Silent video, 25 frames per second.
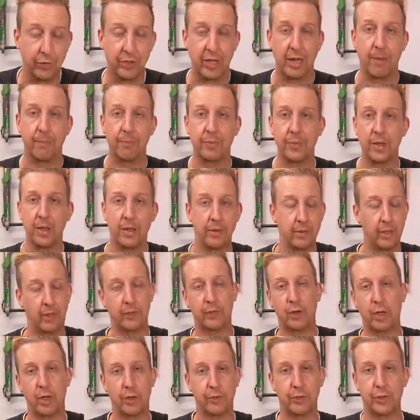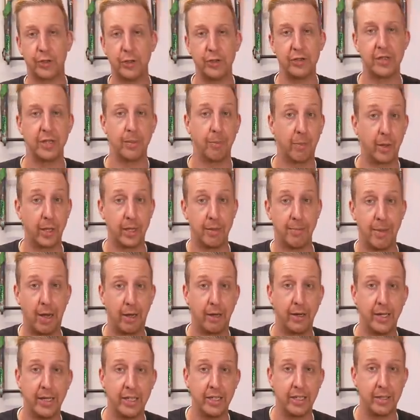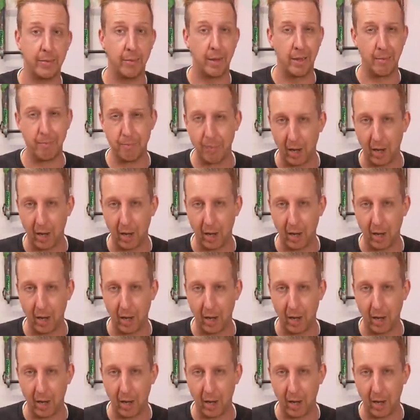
mil stem, they've kind of reduced it by the amount it needs to be.